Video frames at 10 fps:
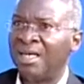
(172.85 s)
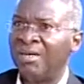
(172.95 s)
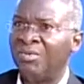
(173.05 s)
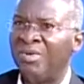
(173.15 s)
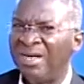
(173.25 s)

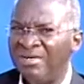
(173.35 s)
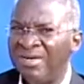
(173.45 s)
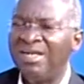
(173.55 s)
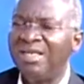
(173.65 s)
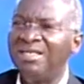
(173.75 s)
We
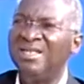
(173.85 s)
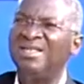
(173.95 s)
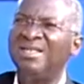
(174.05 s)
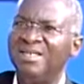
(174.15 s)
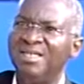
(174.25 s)
really
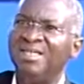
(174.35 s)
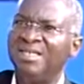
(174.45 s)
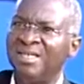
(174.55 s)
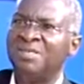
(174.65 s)
didn't need a